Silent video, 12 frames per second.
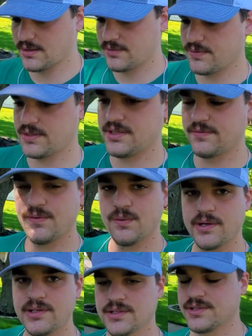The front's at
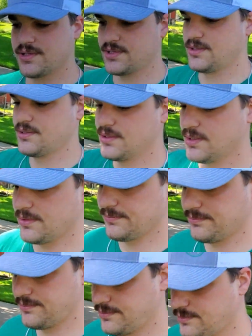4 inches.
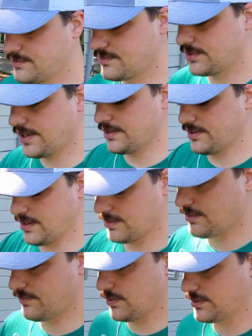And yeah,
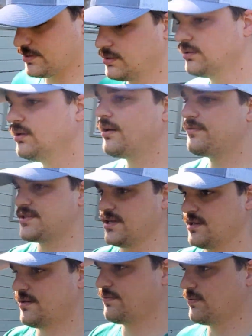the front loves it
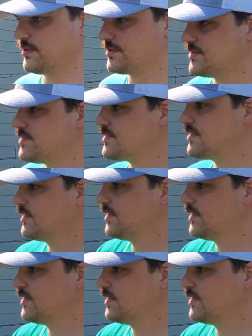at 4 inches.